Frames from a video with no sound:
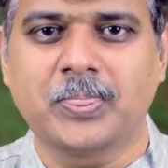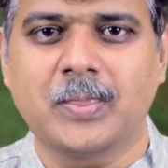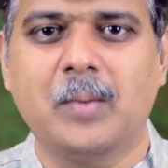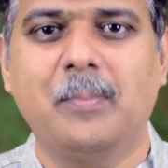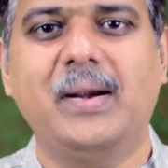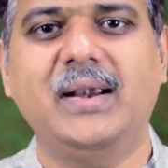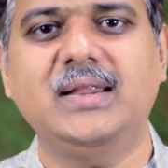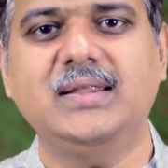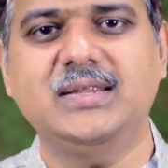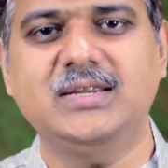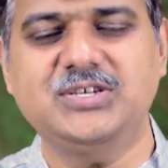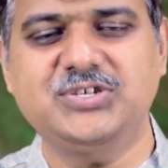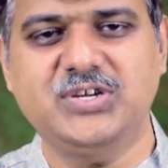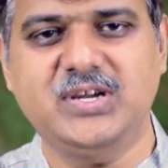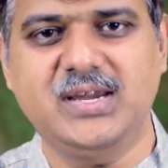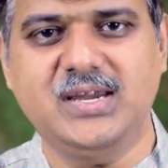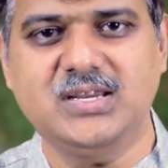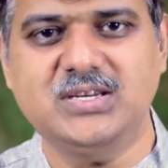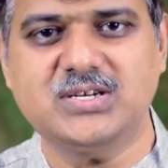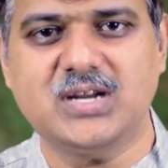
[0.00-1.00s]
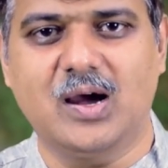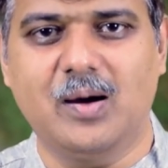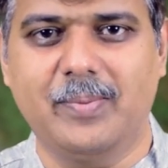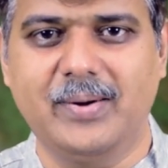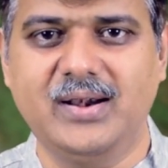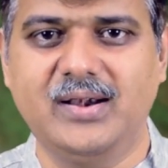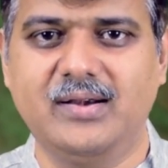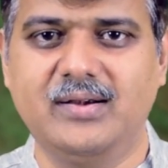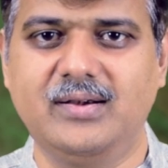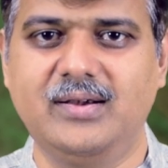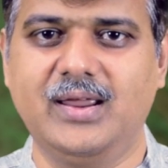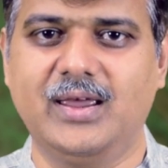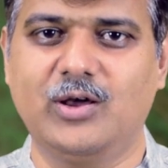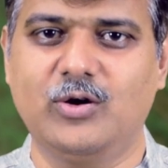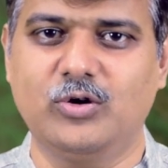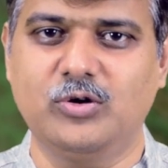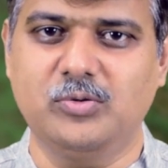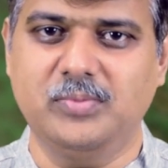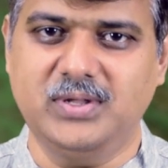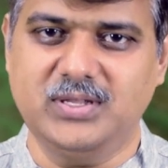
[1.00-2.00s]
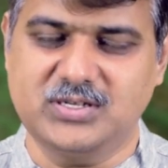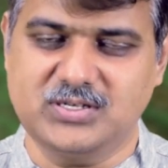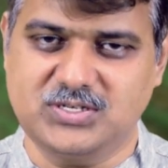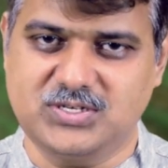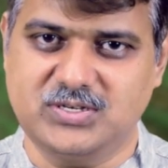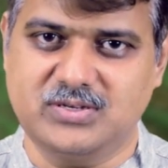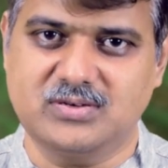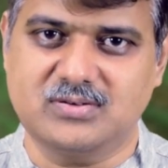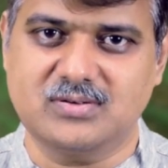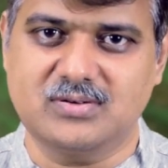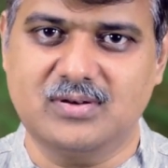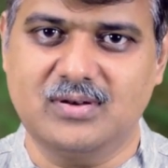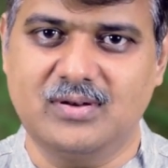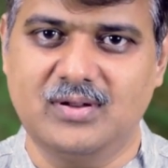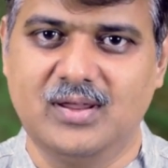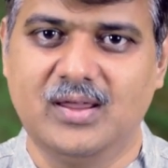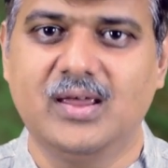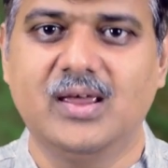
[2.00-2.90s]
But in the change abundant economy situation,